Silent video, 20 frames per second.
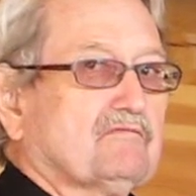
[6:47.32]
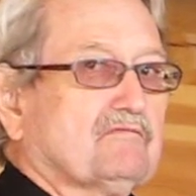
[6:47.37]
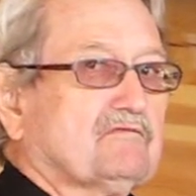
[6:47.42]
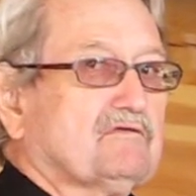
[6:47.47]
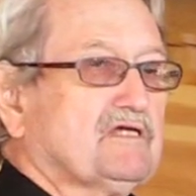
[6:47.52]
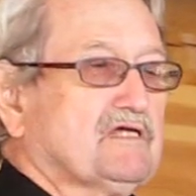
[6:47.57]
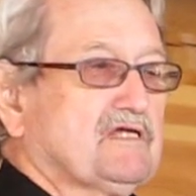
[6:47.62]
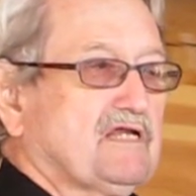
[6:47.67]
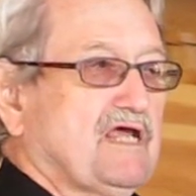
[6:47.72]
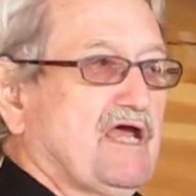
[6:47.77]

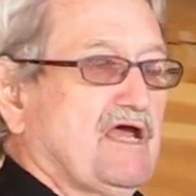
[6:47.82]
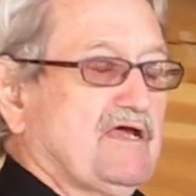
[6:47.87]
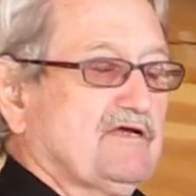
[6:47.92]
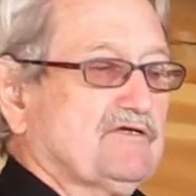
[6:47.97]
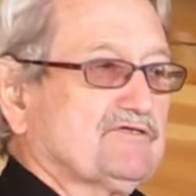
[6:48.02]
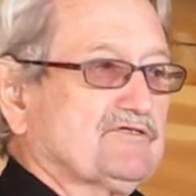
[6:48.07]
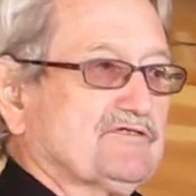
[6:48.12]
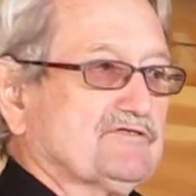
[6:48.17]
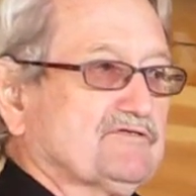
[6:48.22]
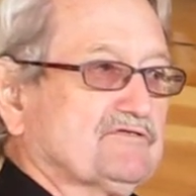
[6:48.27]
get
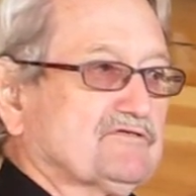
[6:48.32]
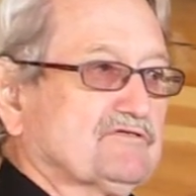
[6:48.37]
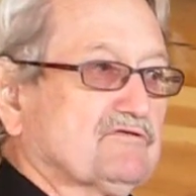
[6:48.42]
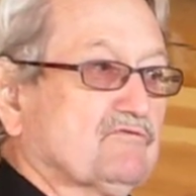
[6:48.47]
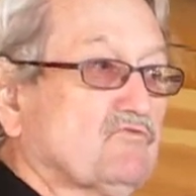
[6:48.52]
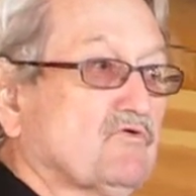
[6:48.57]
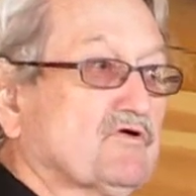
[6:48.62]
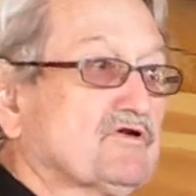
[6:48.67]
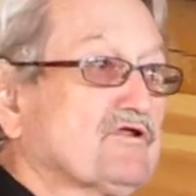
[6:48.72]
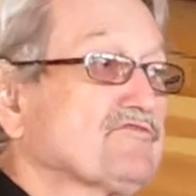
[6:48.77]
anxious
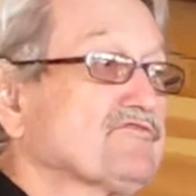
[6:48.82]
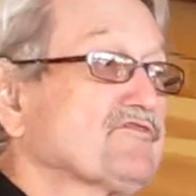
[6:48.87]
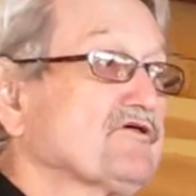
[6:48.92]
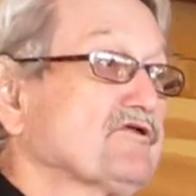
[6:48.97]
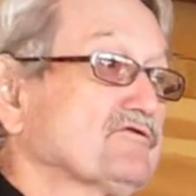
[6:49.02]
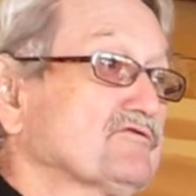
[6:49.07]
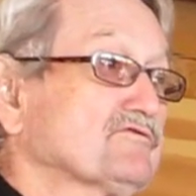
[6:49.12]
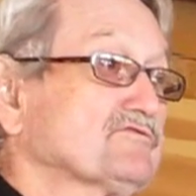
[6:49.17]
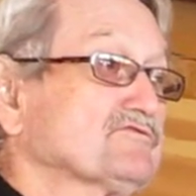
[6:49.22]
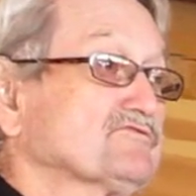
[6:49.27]
when a
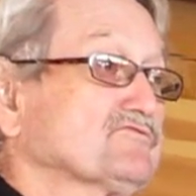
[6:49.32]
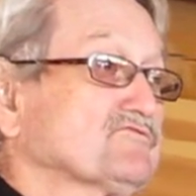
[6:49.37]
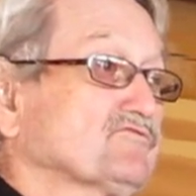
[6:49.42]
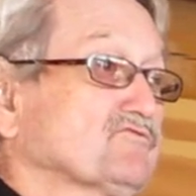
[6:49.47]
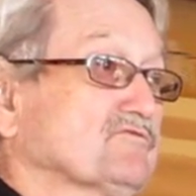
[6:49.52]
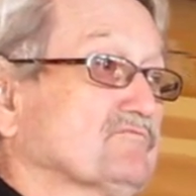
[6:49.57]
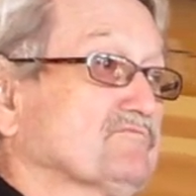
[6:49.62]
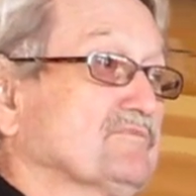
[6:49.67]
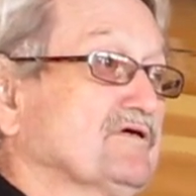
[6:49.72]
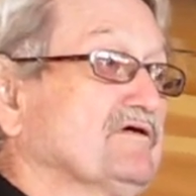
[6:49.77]

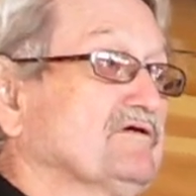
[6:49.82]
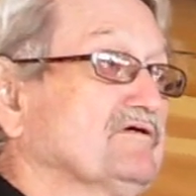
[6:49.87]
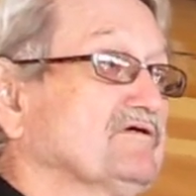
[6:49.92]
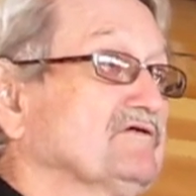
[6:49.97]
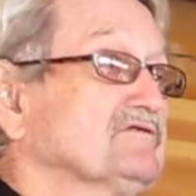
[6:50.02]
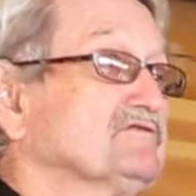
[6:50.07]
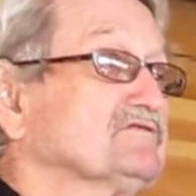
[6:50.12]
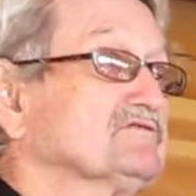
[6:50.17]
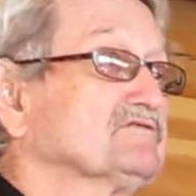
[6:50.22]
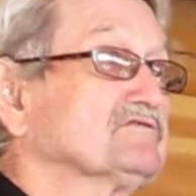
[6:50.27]
thunderstorm
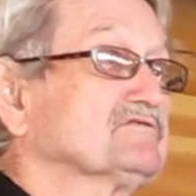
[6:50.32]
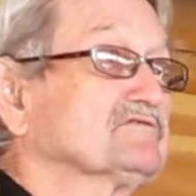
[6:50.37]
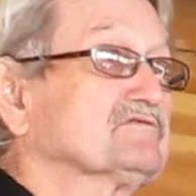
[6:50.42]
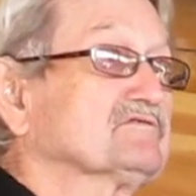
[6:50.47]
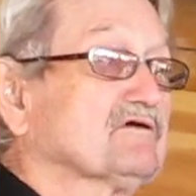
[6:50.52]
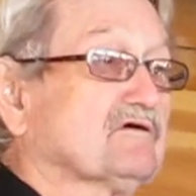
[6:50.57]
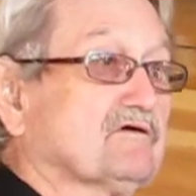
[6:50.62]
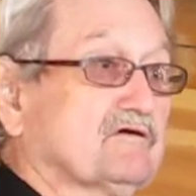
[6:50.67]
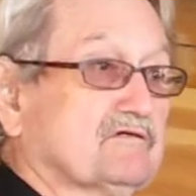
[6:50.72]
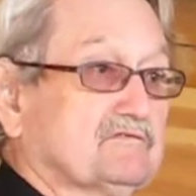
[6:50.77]

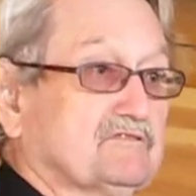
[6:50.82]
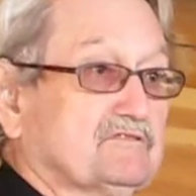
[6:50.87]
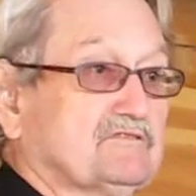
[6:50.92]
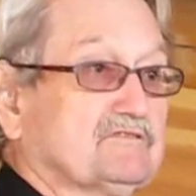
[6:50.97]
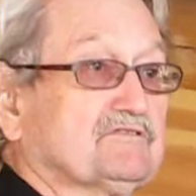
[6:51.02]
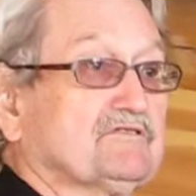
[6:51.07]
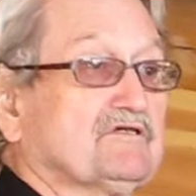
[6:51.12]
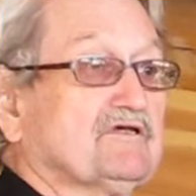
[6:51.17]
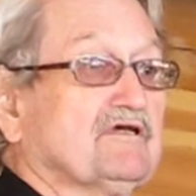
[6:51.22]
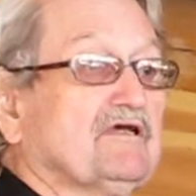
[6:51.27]

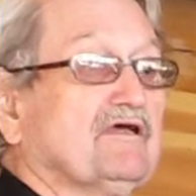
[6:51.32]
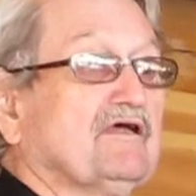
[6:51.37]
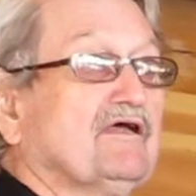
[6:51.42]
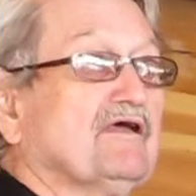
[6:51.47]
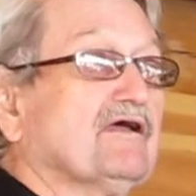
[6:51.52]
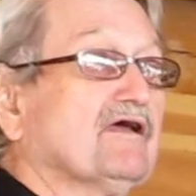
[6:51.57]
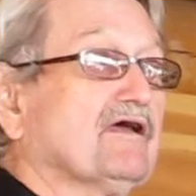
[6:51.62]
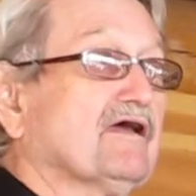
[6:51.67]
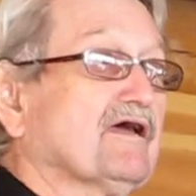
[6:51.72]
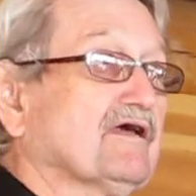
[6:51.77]
starts.
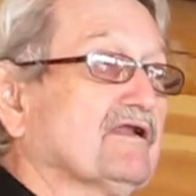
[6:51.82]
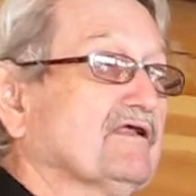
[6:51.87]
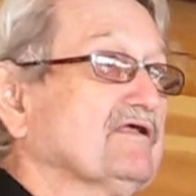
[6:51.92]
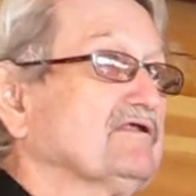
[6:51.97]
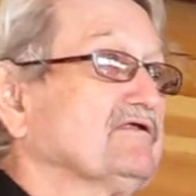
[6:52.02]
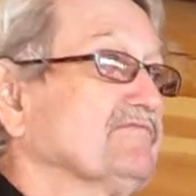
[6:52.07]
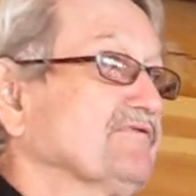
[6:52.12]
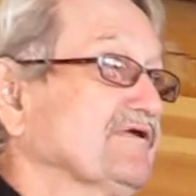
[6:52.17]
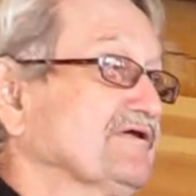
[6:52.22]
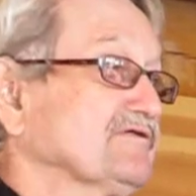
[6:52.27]
And
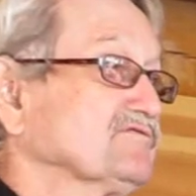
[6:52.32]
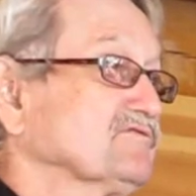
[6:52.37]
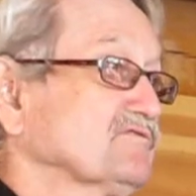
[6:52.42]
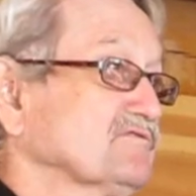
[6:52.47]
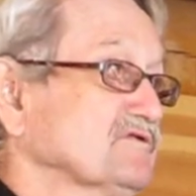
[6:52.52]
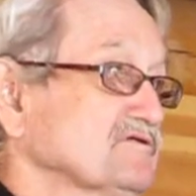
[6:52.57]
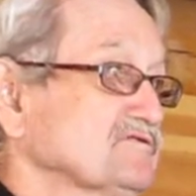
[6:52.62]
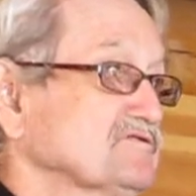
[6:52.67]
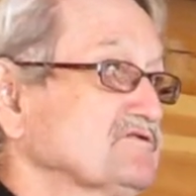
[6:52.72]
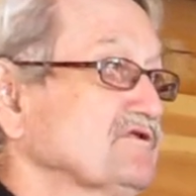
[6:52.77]
anyway, so
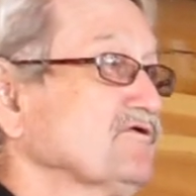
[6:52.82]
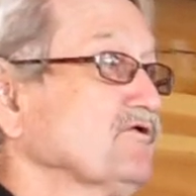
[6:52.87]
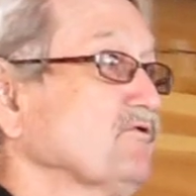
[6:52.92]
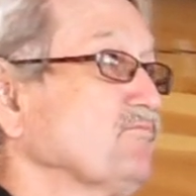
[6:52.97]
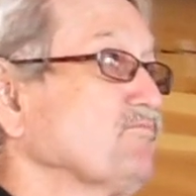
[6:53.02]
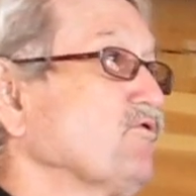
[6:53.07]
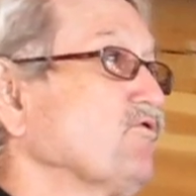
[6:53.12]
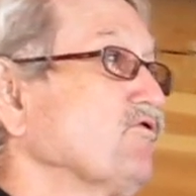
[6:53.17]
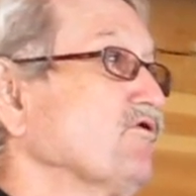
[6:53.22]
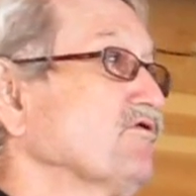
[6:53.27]
this
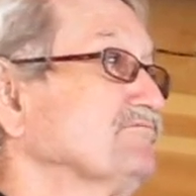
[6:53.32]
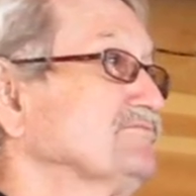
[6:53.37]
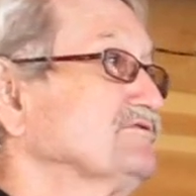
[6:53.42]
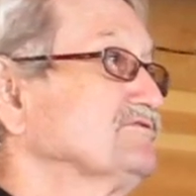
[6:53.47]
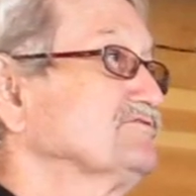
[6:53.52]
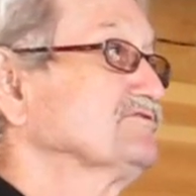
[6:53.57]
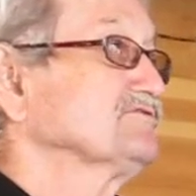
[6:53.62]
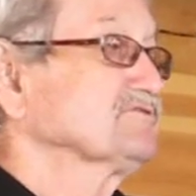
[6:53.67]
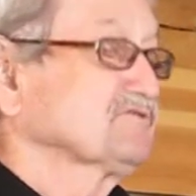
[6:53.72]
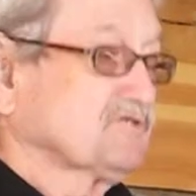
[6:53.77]
little poem is
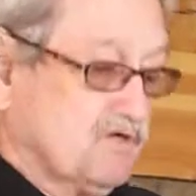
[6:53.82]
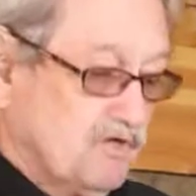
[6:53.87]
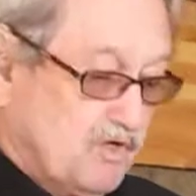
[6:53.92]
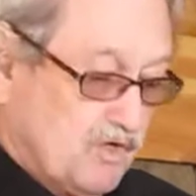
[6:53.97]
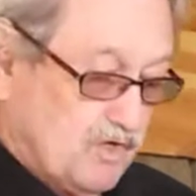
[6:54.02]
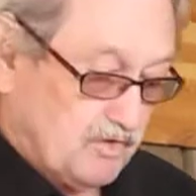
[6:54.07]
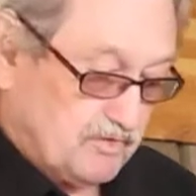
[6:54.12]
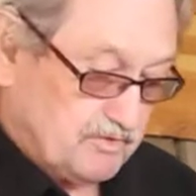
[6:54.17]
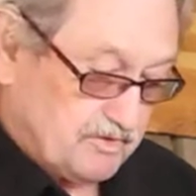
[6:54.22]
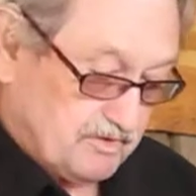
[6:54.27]
just
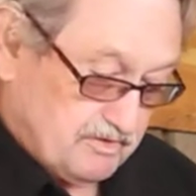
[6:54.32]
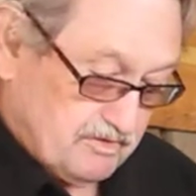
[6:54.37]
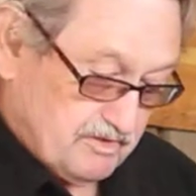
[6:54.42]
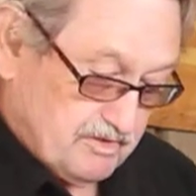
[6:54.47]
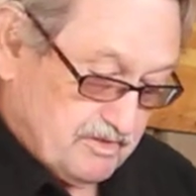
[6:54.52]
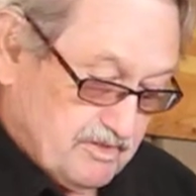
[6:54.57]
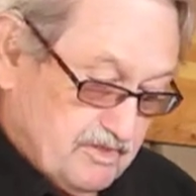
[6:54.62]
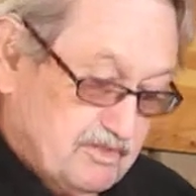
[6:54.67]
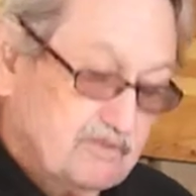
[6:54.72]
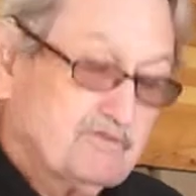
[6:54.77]
called
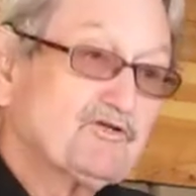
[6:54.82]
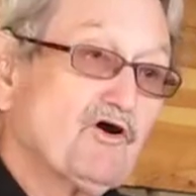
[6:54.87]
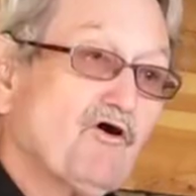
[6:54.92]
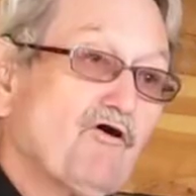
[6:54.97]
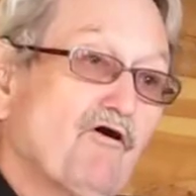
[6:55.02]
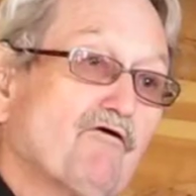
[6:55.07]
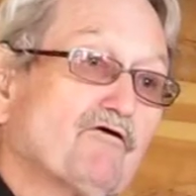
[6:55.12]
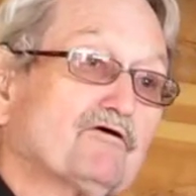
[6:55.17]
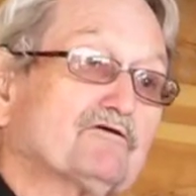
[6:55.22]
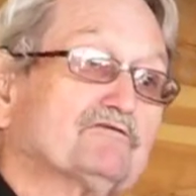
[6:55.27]

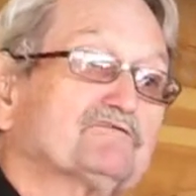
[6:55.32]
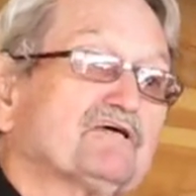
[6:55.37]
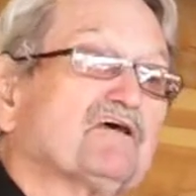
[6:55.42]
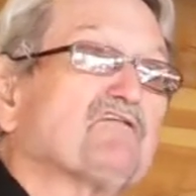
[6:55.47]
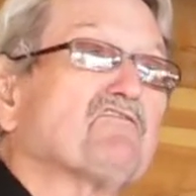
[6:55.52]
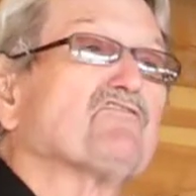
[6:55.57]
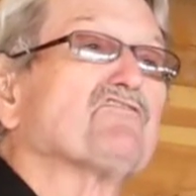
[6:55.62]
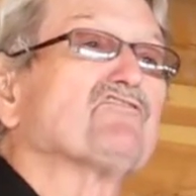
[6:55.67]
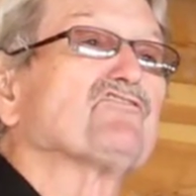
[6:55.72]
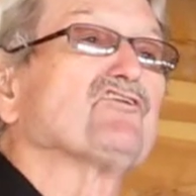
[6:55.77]
Dogs
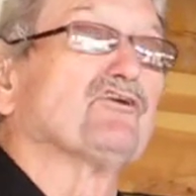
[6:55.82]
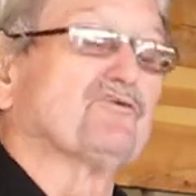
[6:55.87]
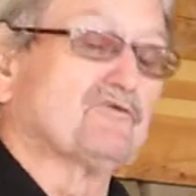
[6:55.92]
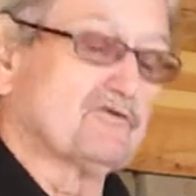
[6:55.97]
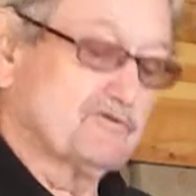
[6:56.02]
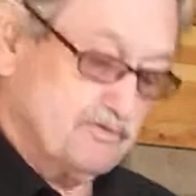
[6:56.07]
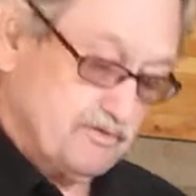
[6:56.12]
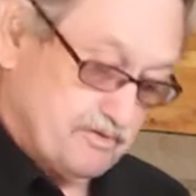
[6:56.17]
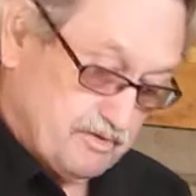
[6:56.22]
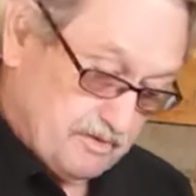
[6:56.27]
and
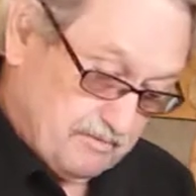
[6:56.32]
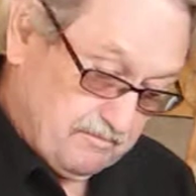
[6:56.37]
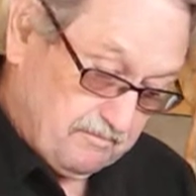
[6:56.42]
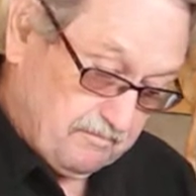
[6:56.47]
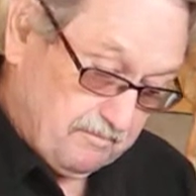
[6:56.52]
Thunder.